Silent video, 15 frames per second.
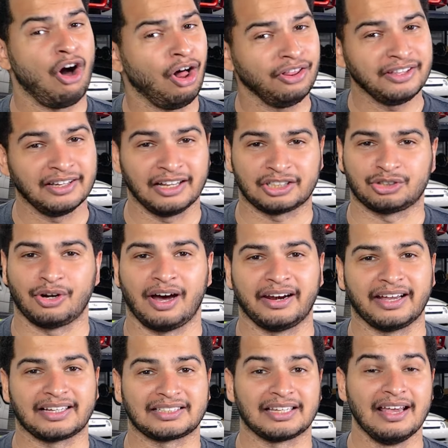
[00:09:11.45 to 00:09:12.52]
all the
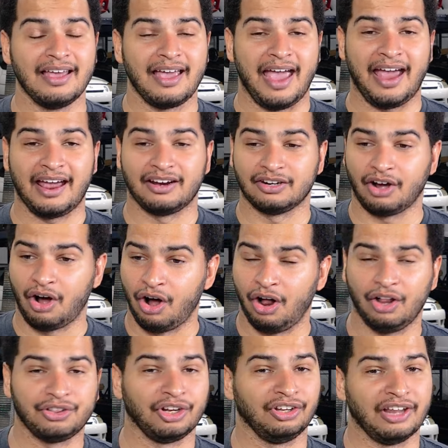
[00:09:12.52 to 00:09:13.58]
electronics and
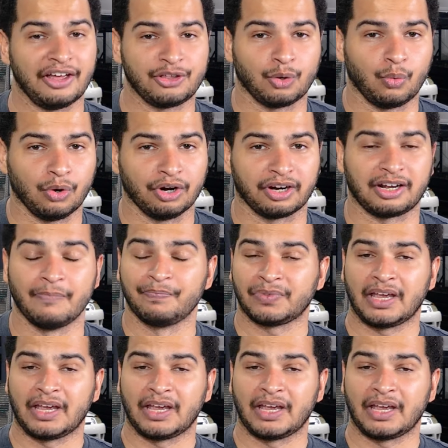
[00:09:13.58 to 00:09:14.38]
all the leather work